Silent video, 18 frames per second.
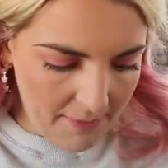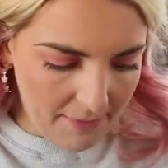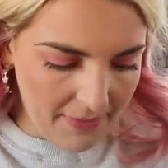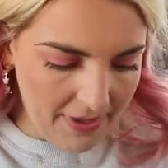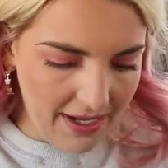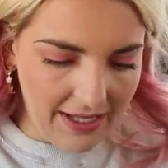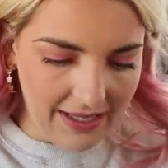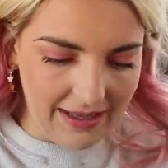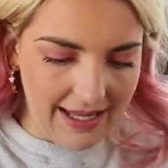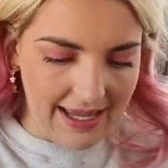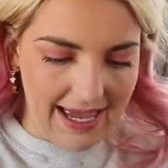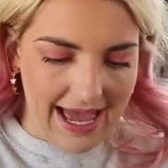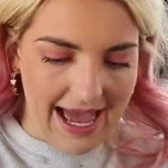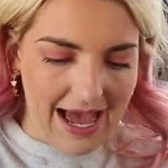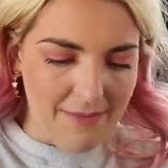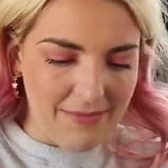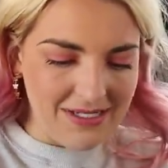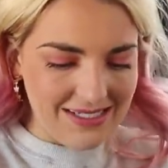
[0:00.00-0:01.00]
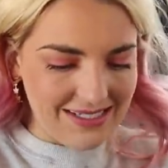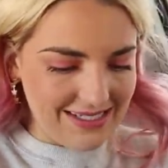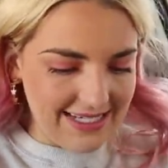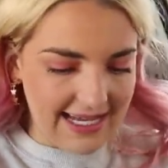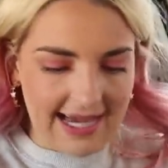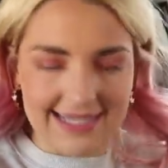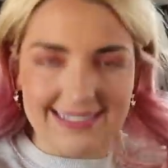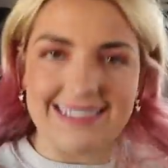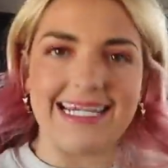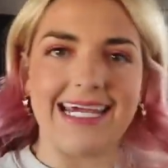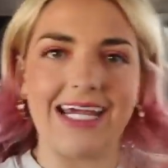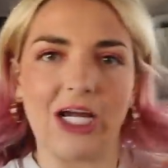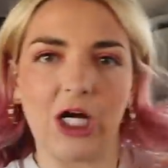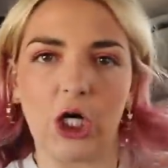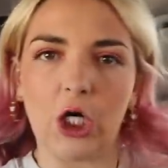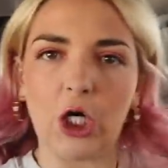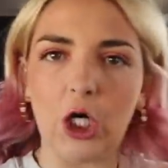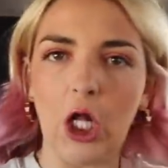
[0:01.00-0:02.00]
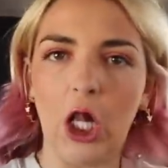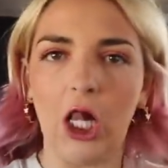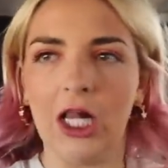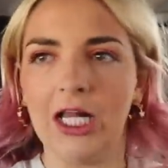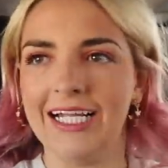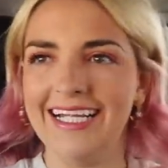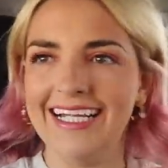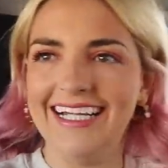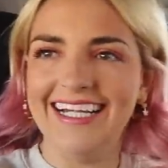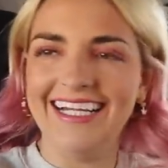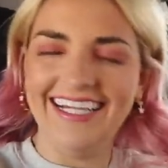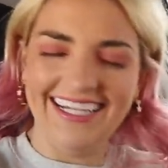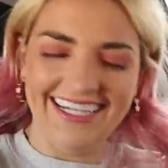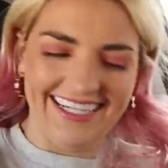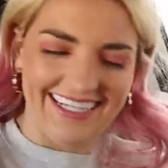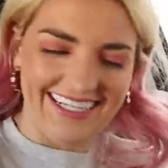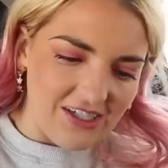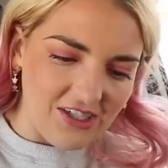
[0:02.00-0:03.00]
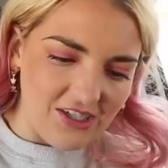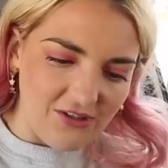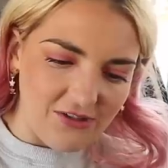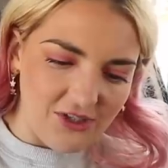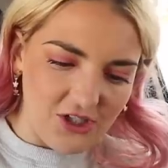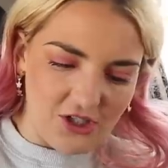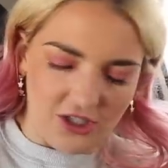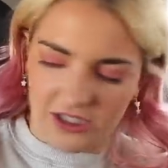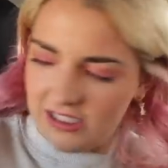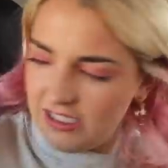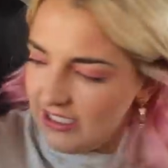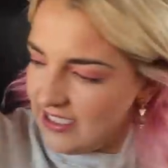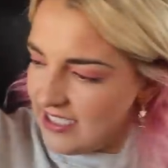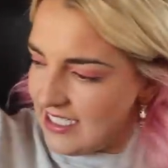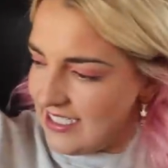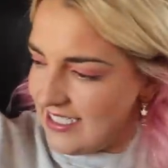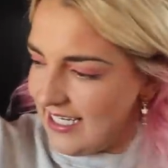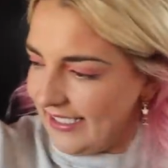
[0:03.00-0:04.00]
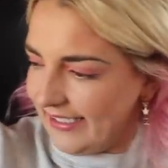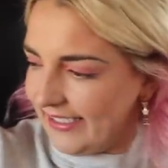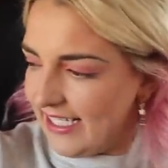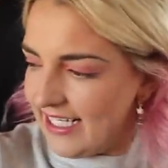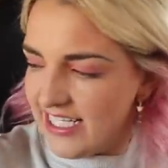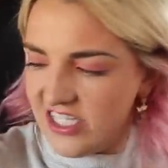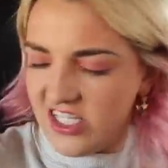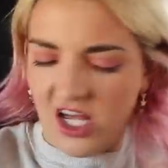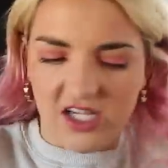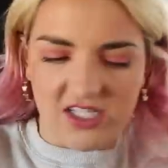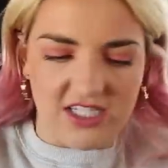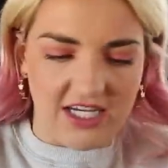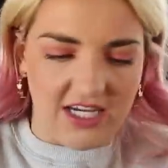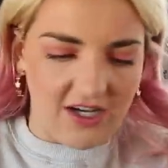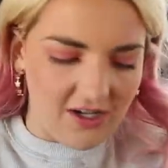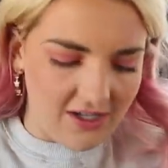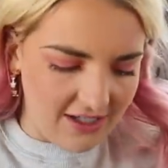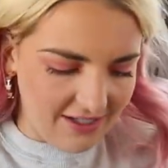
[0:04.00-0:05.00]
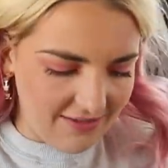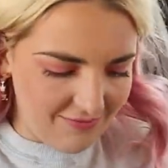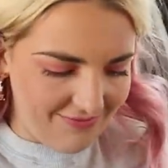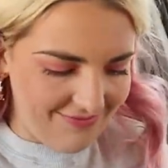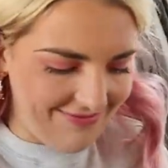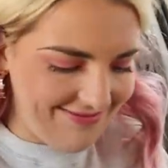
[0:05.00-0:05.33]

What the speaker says: But I'm a saucy girl. Should do a shirt that says like saucy on it.